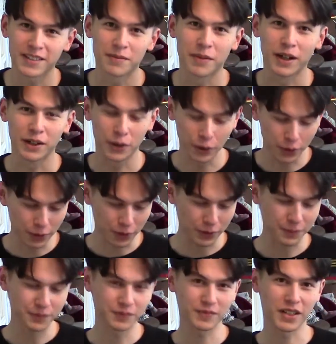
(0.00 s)
my goal
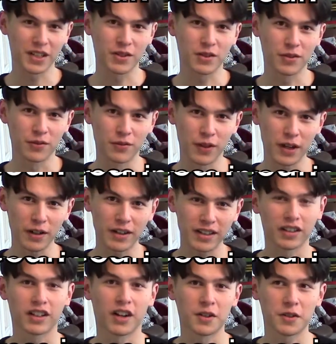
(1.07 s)
is to vary
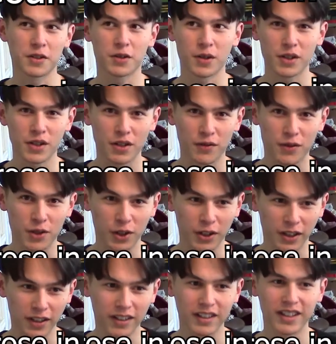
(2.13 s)
the concentration of
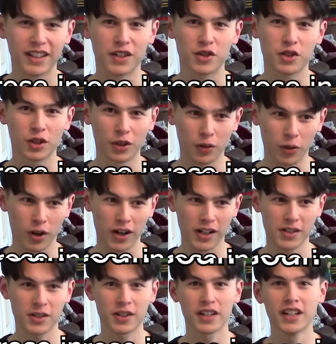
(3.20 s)
sugar in a sugar
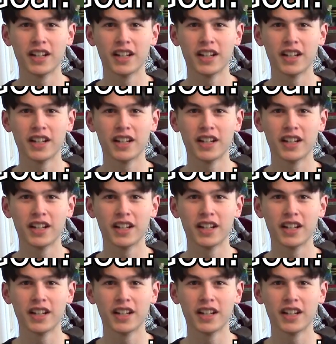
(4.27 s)
wash